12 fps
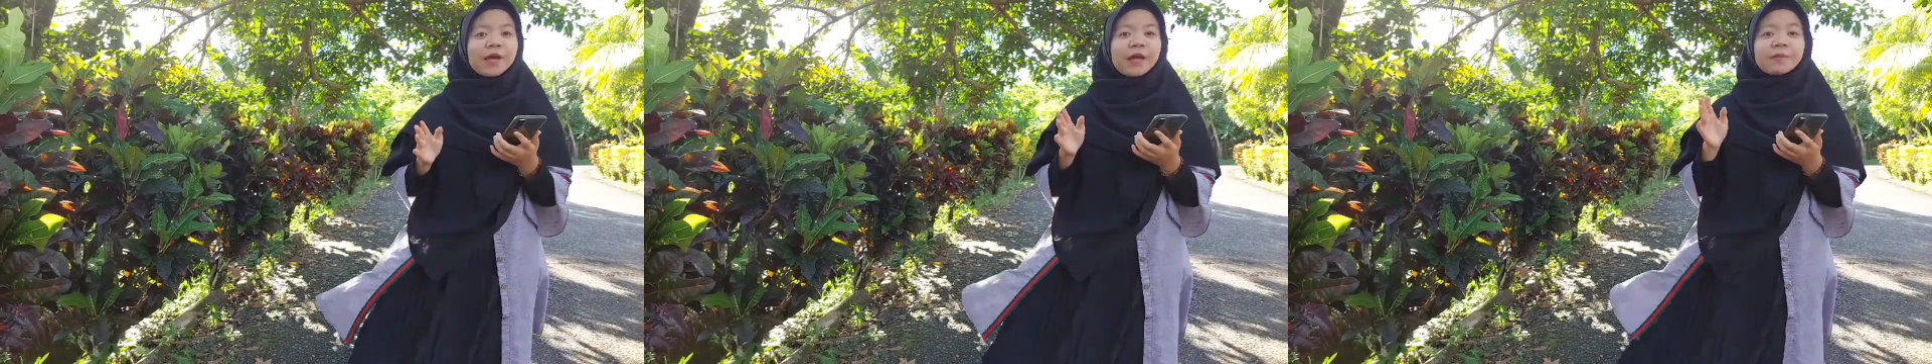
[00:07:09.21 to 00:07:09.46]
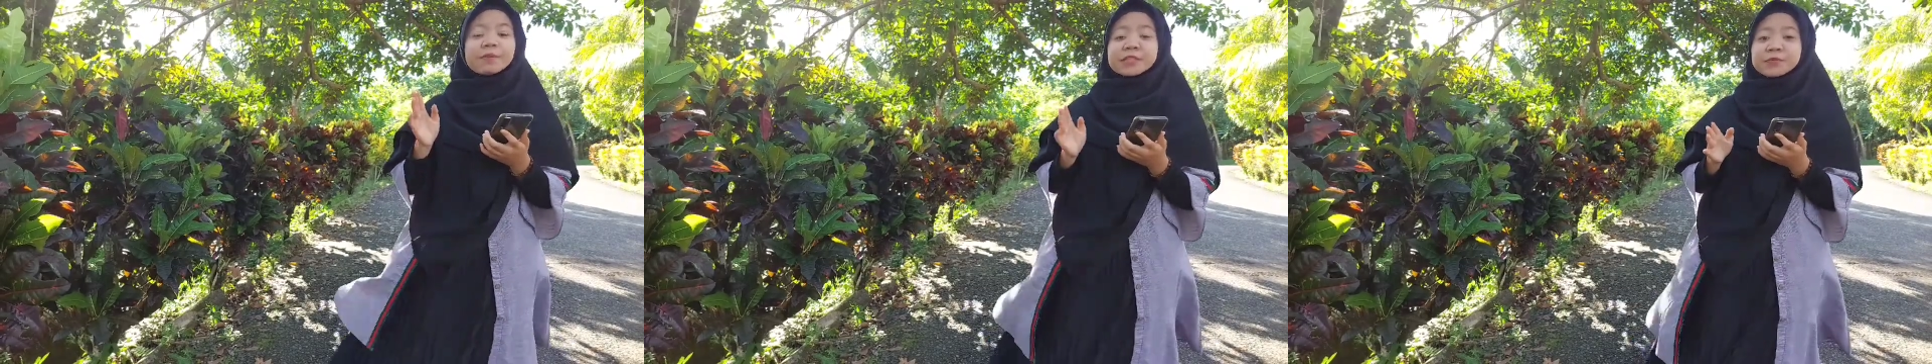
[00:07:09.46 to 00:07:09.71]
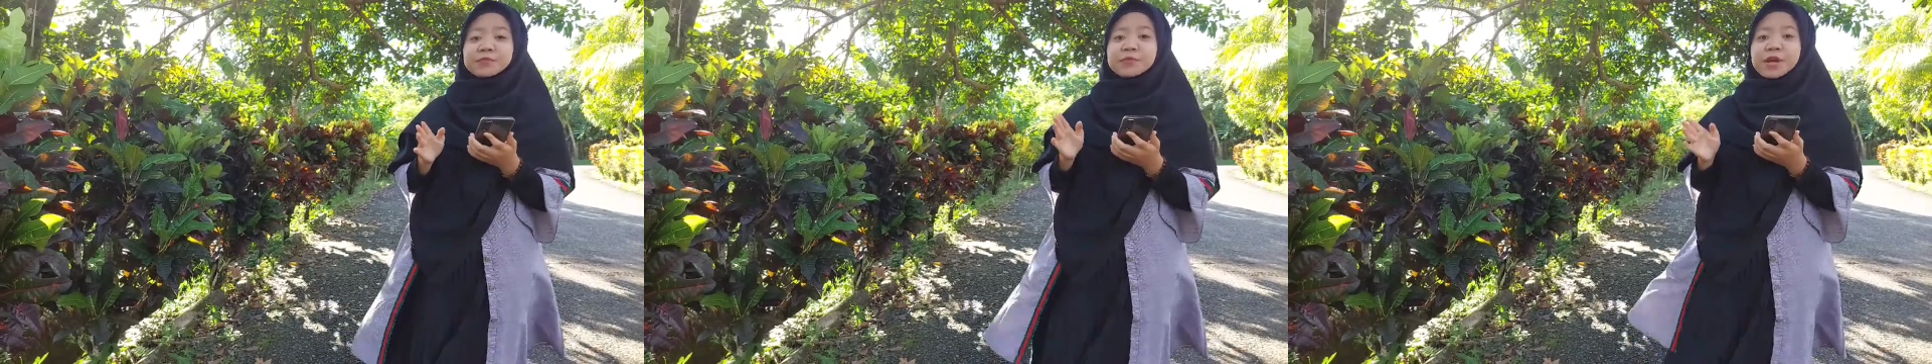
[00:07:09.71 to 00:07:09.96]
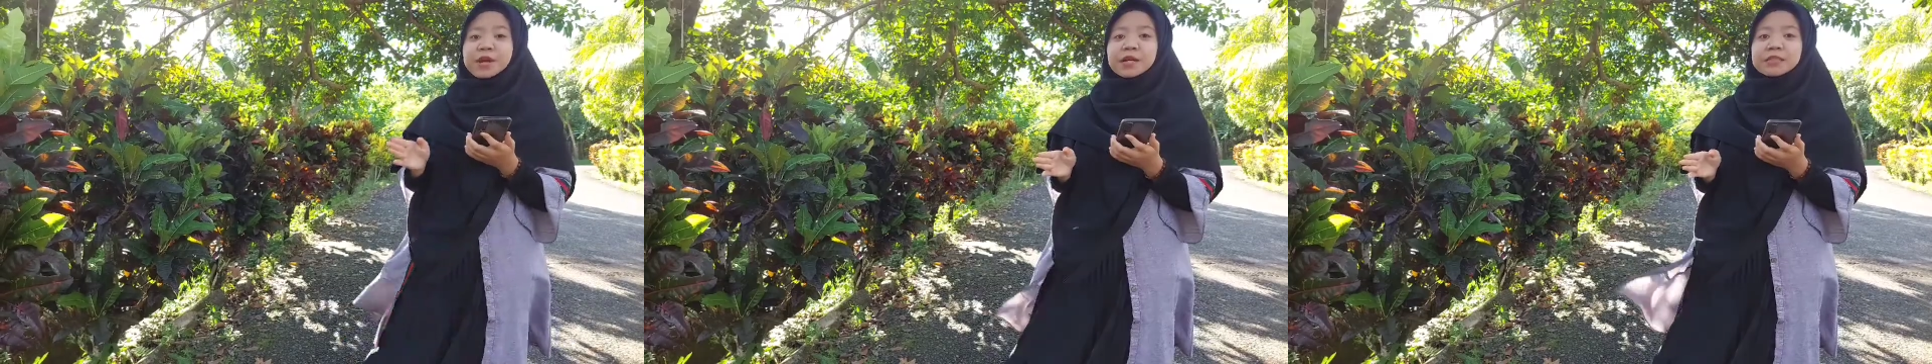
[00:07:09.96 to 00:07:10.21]

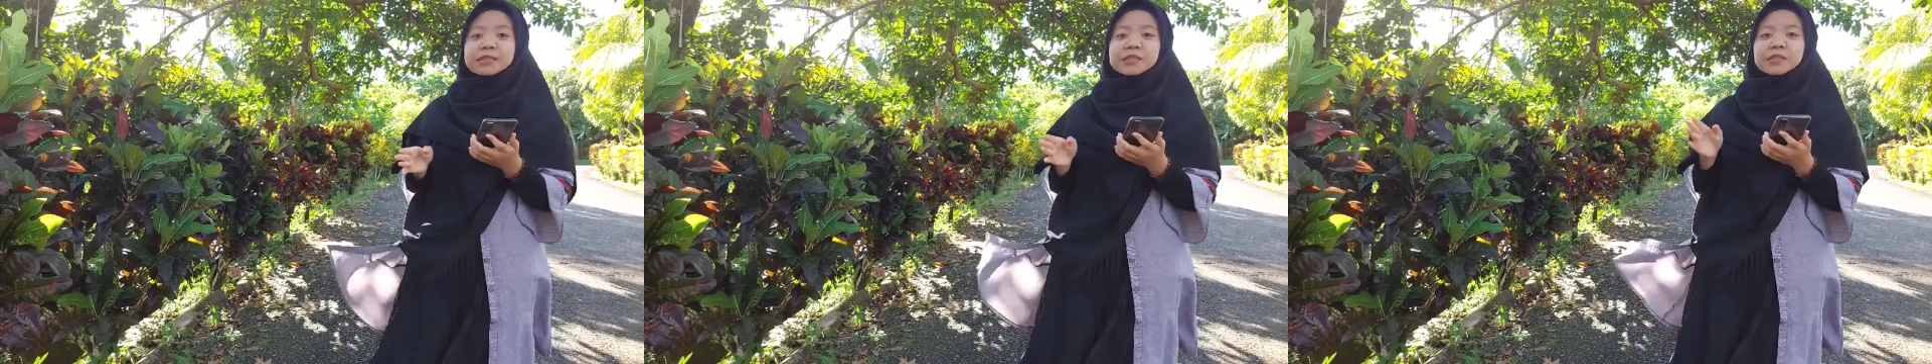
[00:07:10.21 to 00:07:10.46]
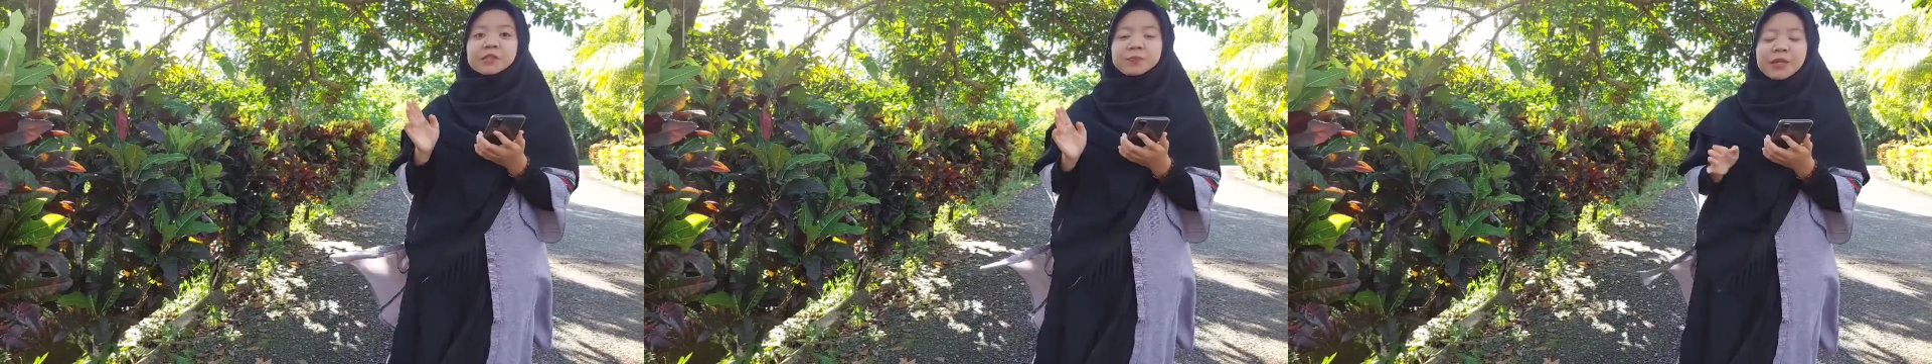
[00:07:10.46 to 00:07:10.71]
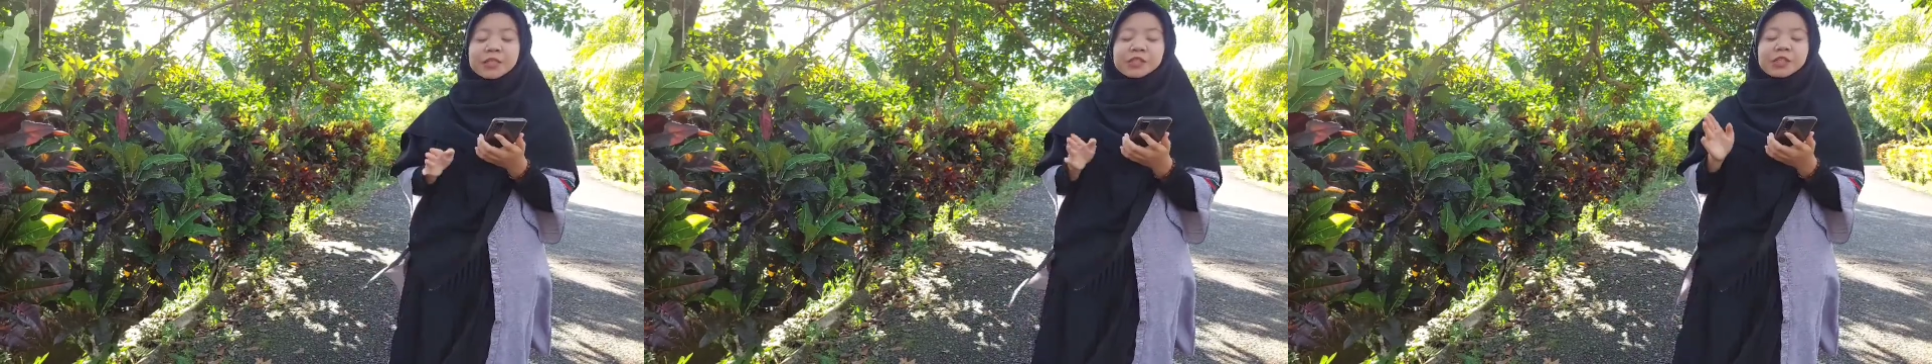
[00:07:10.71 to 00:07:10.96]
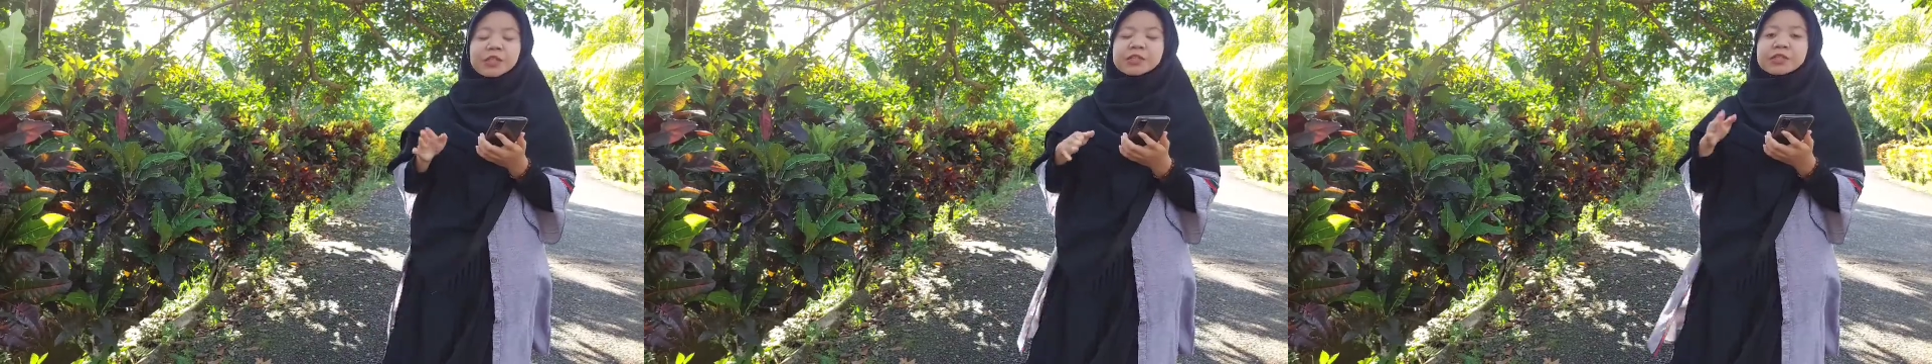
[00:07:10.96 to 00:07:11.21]
hemisphere's
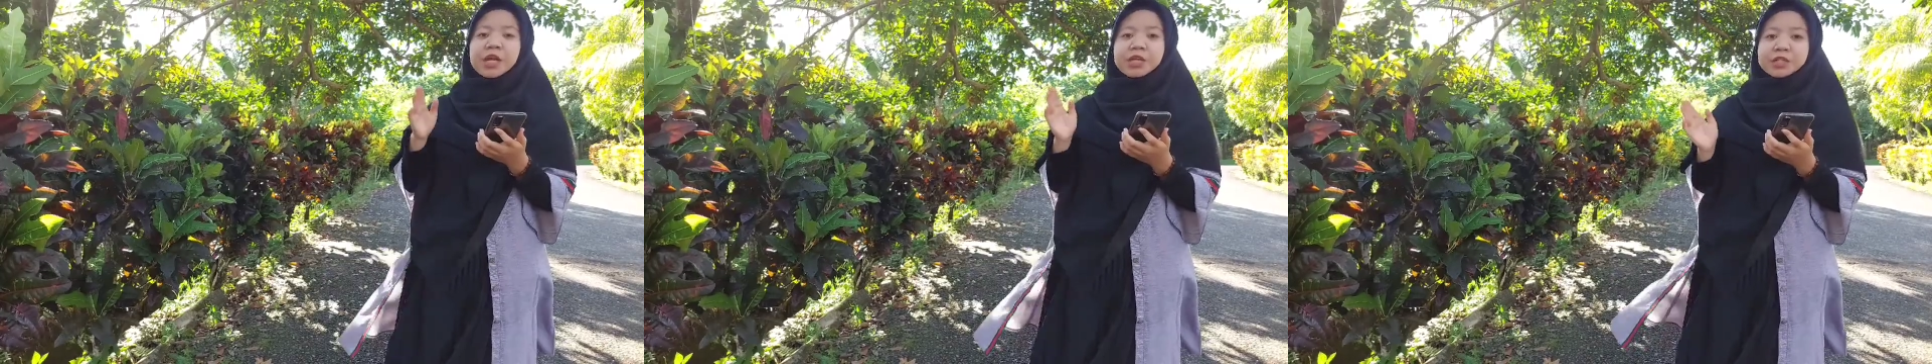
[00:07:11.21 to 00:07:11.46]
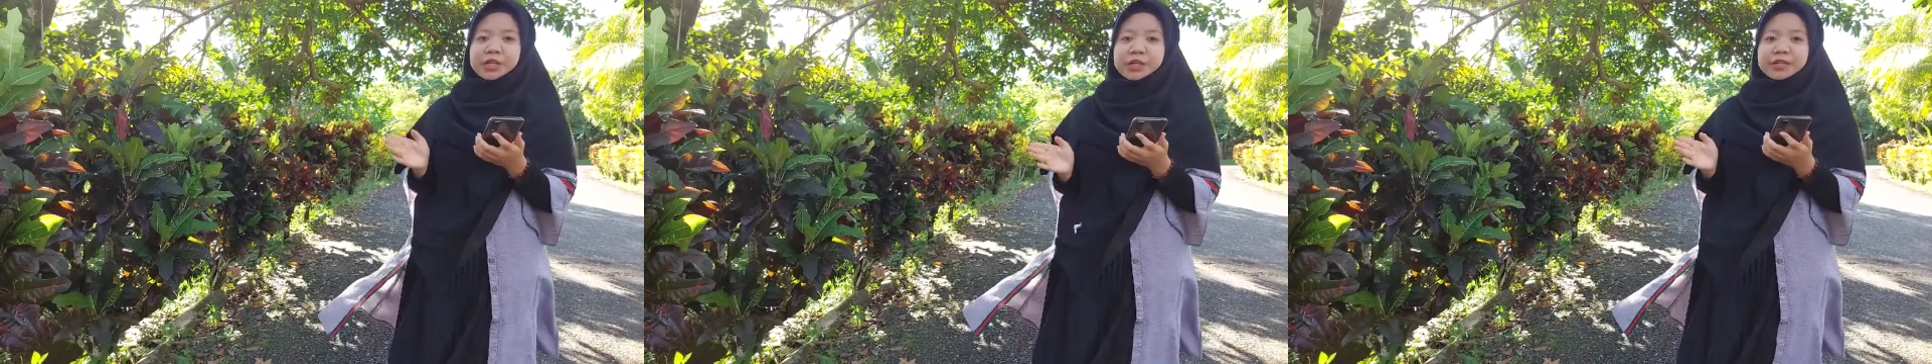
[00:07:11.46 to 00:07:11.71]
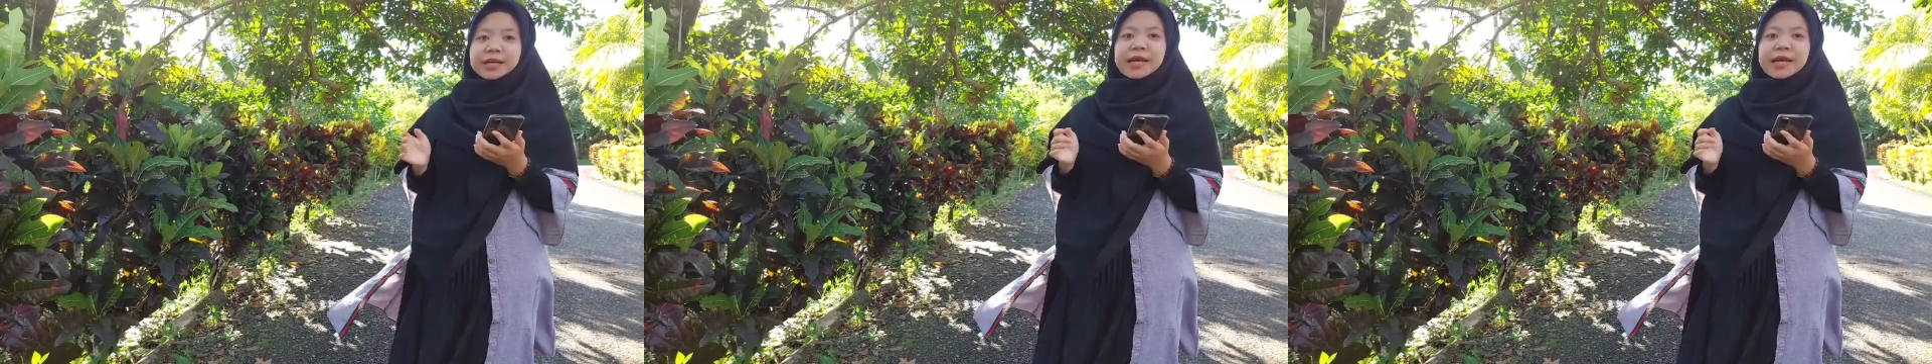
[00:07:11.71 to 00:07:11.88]
specialization.